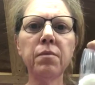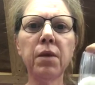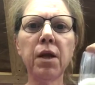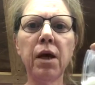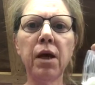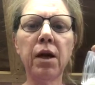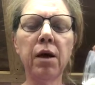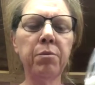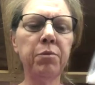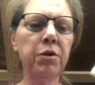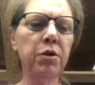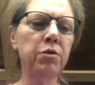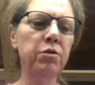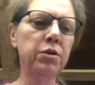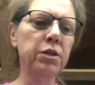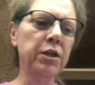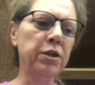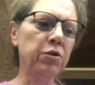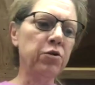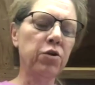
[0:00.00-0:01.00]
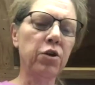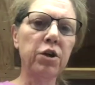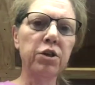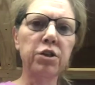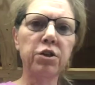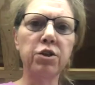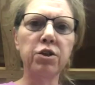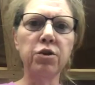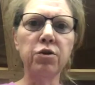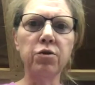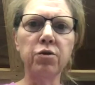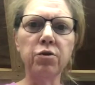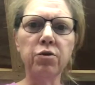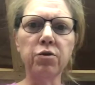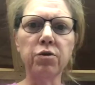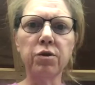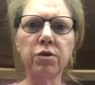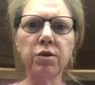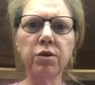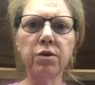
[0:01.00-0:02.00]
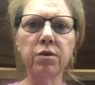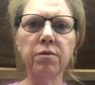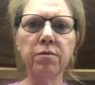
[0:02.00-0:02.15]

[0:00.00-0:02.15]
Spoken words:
and I'm using crushed jewels.